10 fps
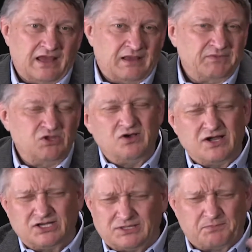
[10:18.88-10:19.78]

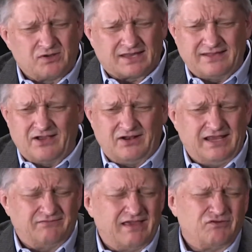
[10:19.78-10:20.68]
You look at the
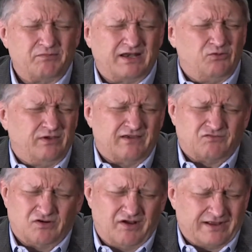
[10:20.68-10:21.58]
personality of everybody we've
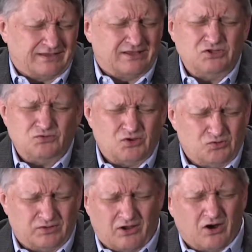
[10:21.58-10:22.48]
ever elected, and you
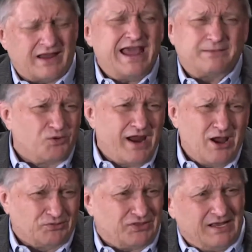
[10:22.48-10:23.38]
know who they are. Hank
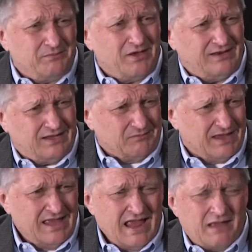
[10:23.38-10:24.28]
Brown, think about him.